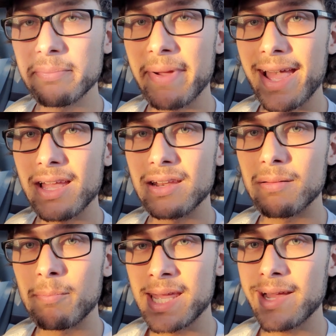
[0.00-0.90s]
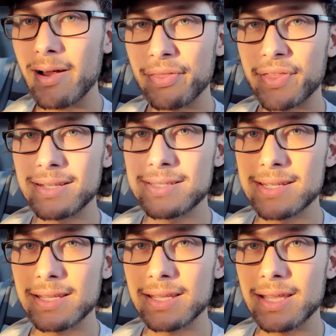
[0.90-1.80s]
man, being
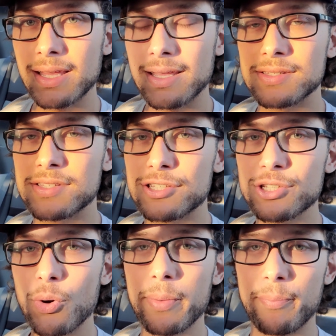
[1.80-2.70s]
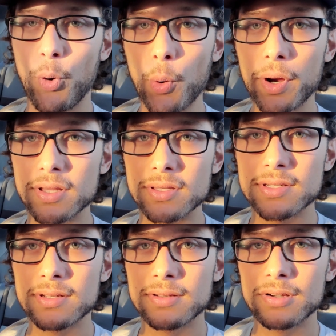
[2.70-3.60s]
authentic is so
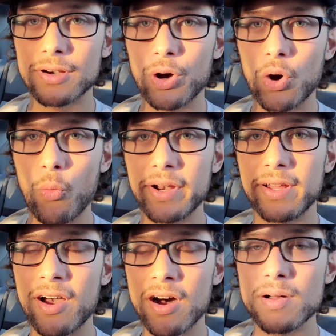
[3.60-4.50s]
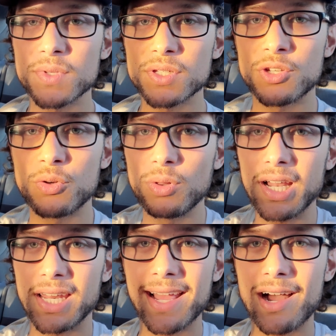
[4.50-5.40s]
important when it comes to
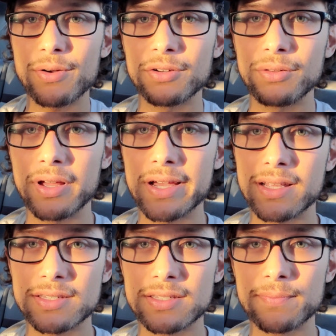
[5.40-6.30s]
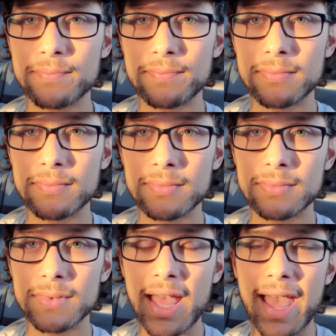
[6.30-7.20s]
letting out your light.
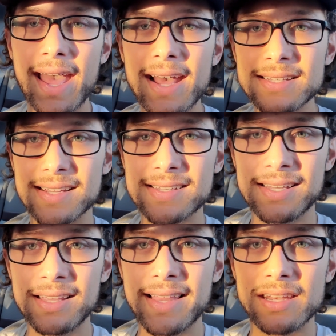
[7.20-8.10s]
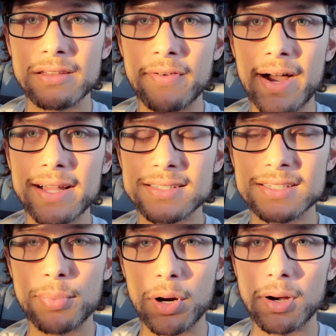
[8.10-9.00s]
Accessing that divine
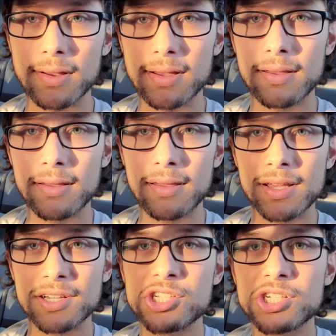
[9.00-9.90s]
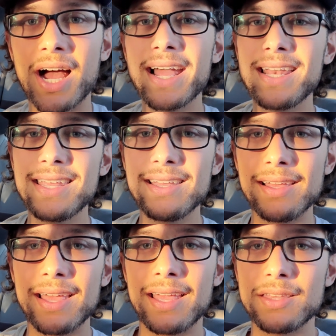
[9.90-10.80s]
spark.
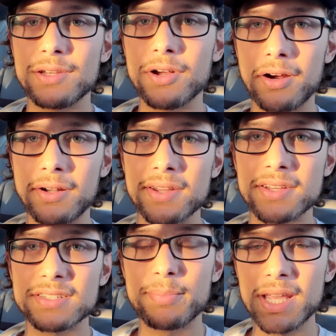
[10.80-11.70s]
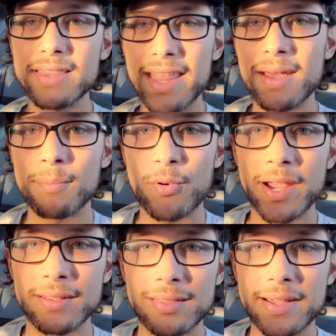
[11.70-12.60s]
Shining in the darkness. Being that
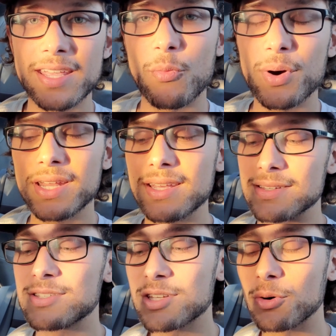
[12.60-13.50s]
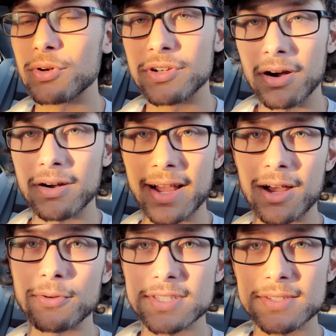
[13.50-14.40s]
bright light when it is so dark
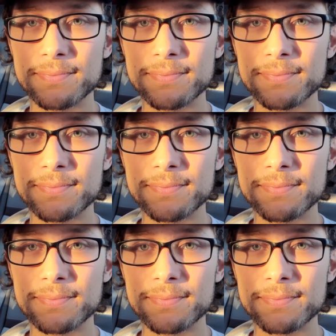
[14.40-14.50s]
out.